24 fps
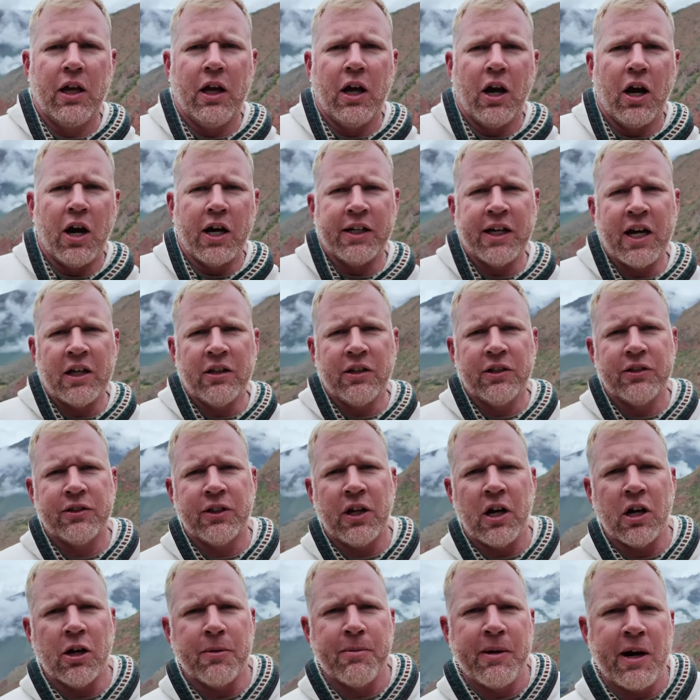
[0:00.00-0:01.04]
All right, now let's
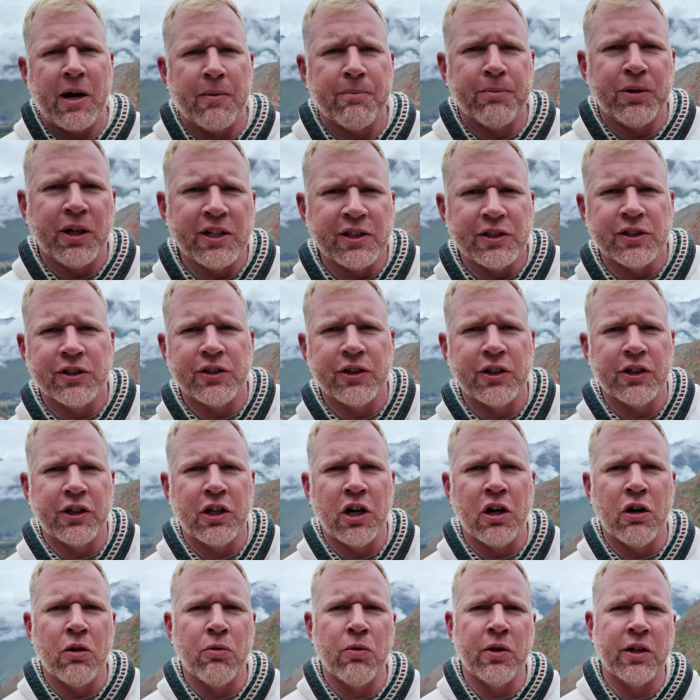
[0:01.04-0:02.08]
talk about places to
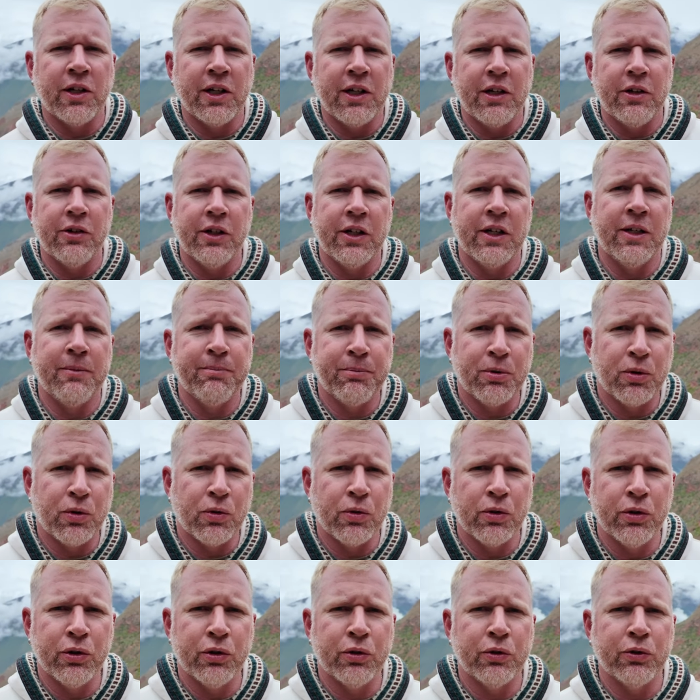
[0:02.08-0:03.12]
go when here in
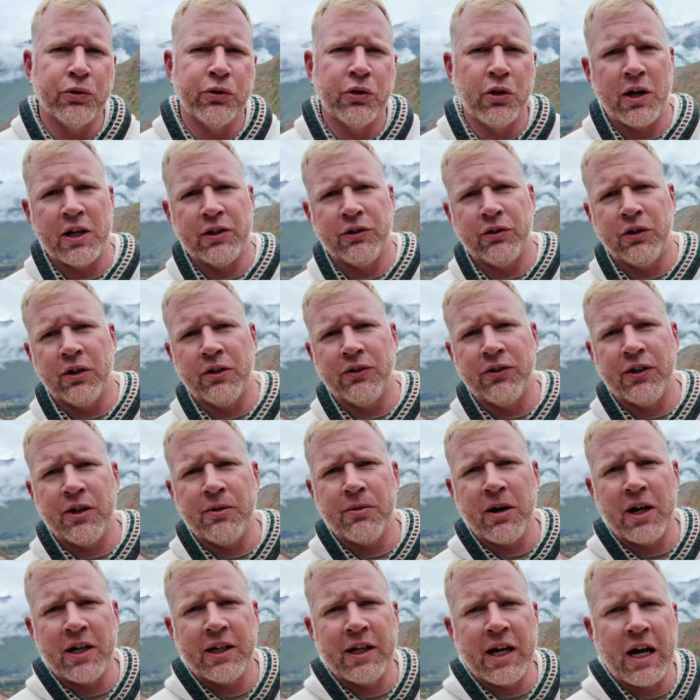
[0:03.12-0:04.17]
Peru. So as you can see
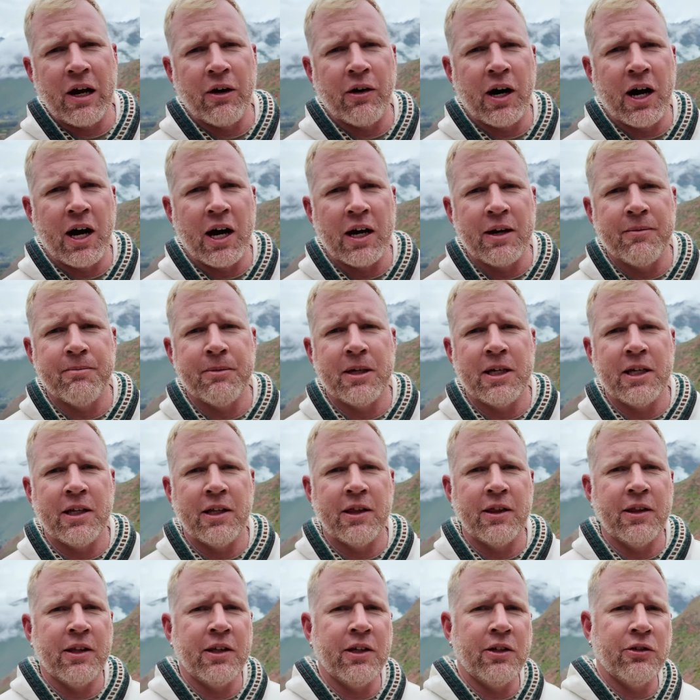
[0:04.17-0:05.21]
right now, I'm
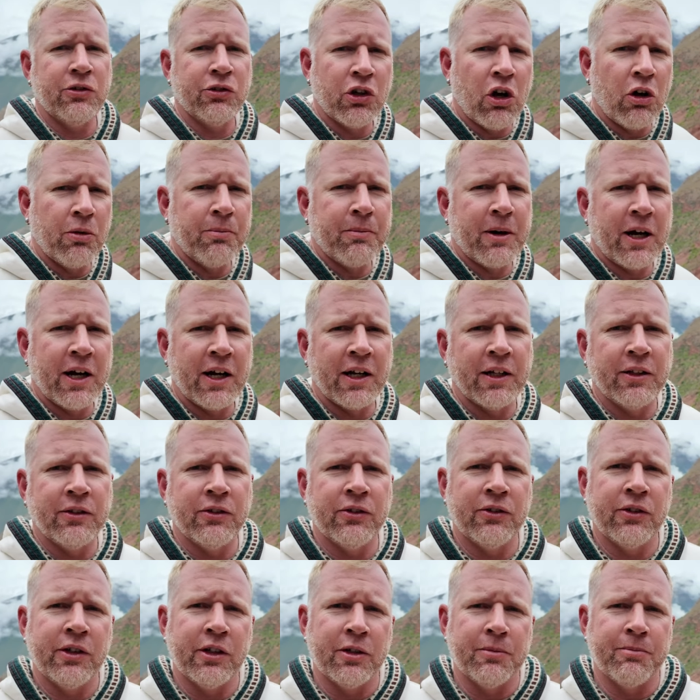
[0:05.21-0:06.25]
in the salt
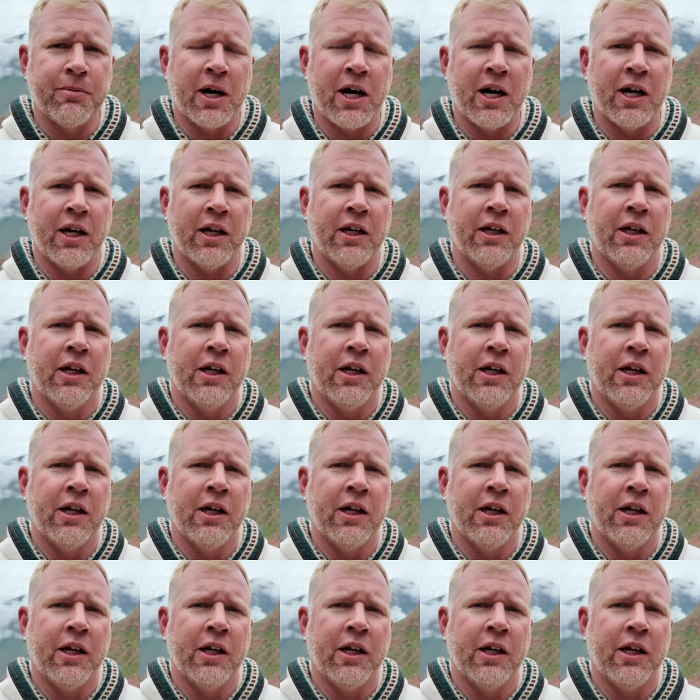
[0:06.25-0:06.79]
mines nearby